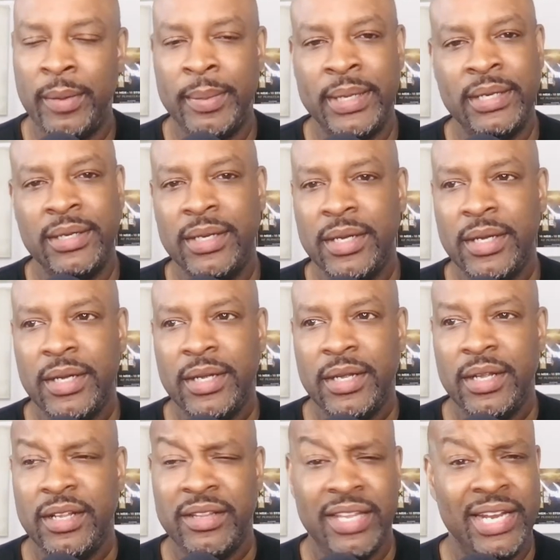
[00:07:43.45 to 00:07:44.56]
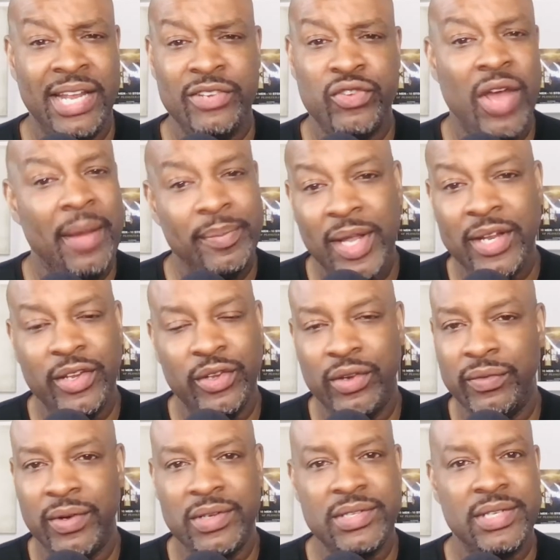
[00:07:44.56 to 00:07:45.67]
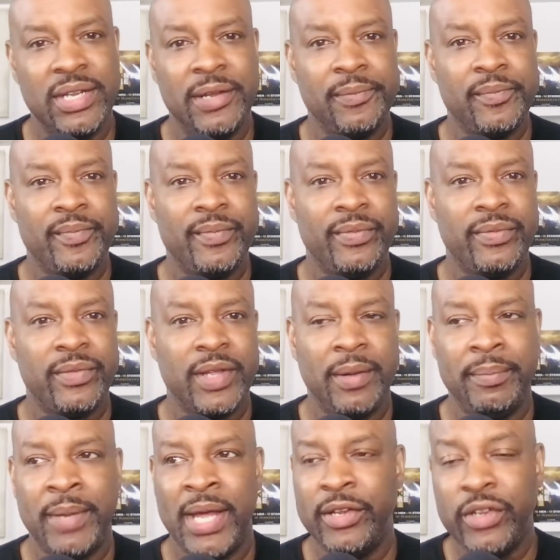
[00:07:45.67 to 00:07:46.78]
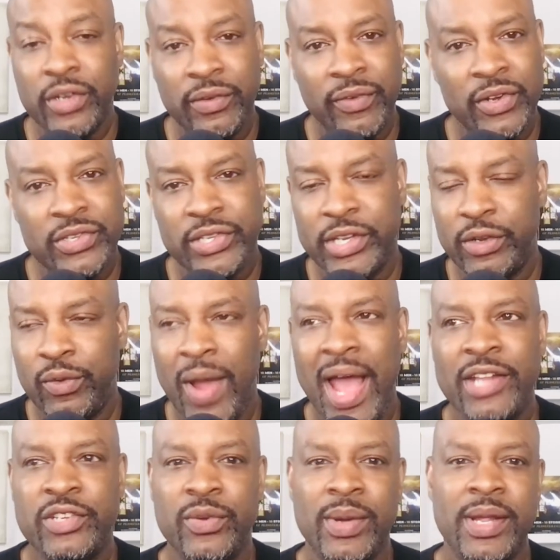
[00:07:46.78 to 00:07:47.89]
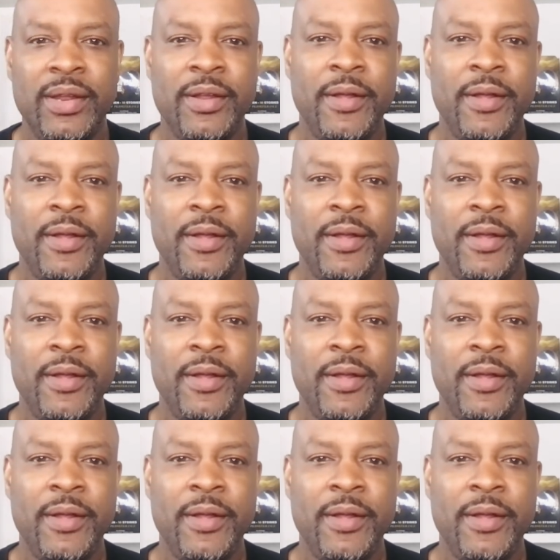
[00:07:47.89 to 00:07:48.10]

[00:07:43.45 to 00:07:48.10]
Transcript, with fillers: But then I dropped out of university. I'm not a university graduate.